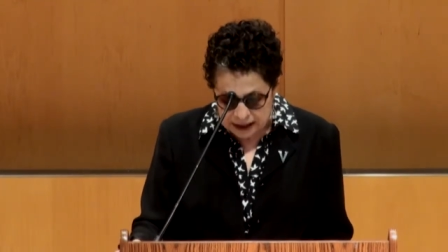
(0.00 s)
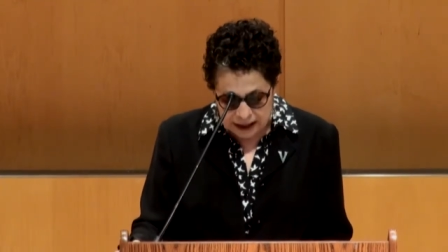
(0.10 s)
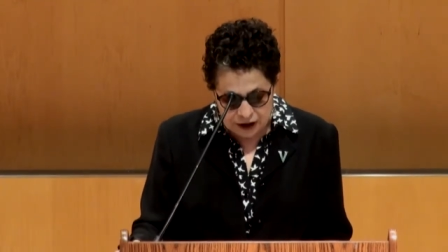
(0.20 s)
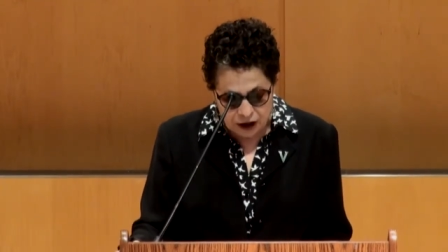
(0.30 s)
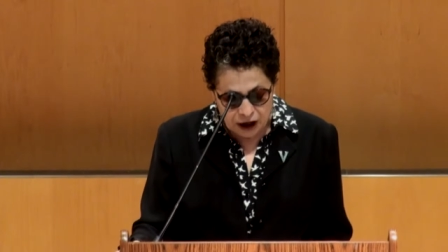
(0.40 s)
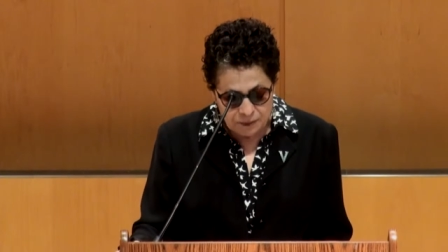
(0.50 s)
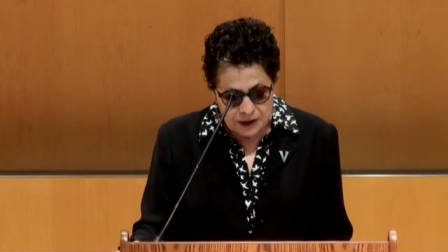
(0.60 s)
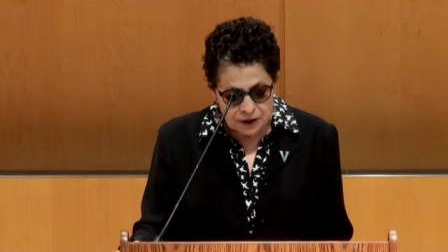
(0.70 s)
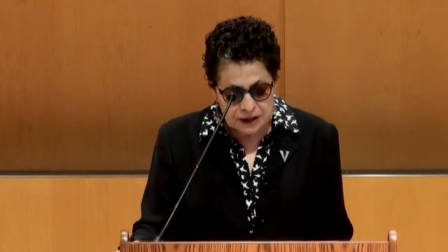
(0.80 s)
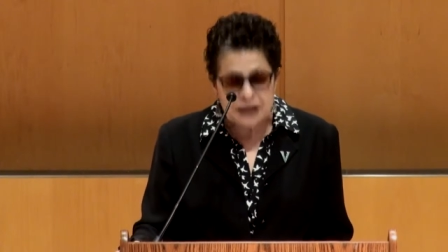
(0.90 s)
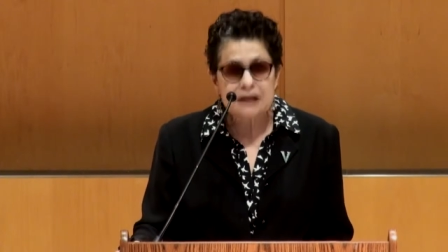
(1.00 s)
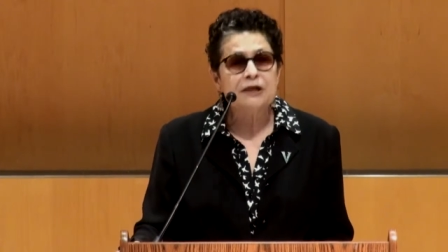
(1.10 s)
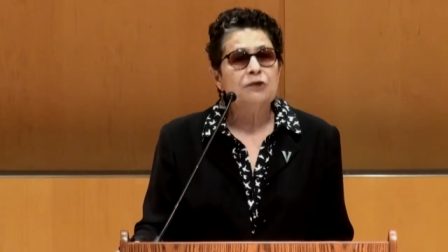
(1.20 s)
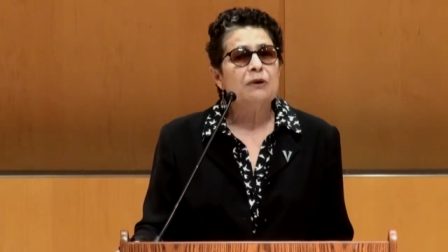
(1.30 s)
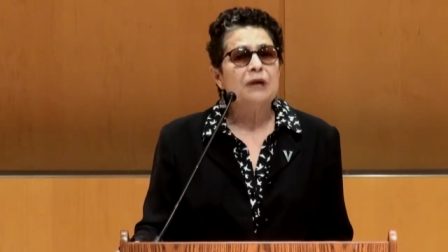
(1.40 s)
in our American
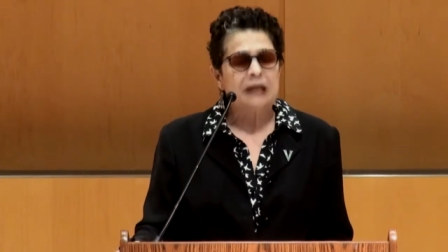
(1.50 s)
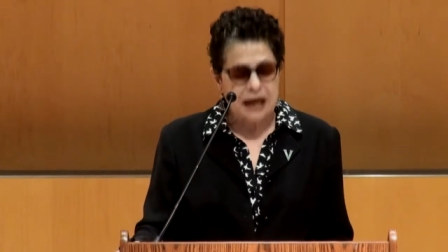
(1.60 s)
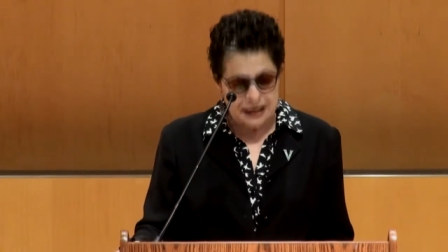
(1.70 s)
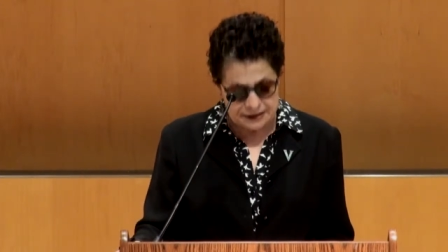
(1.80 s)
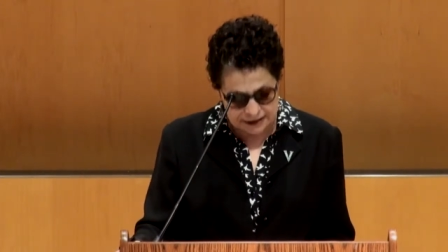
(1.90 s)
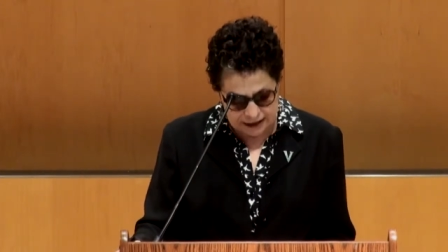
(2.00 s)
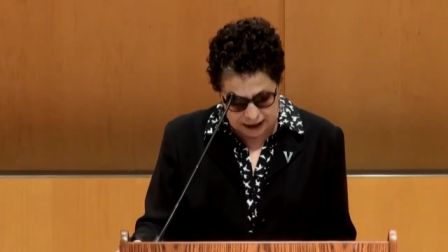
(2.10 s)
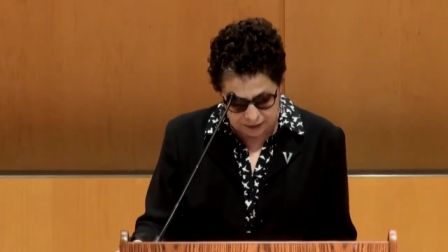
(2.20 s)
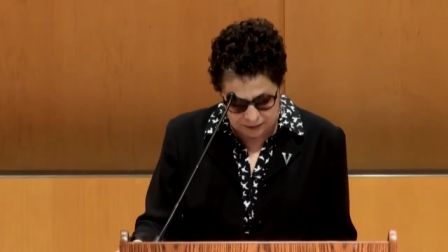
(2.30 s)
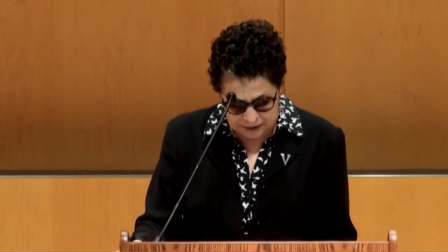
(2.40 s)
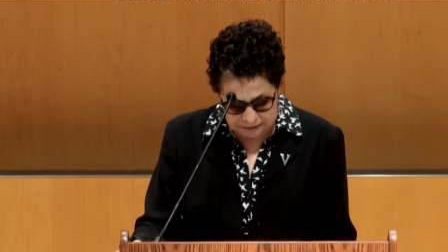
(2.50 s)
literary landscape.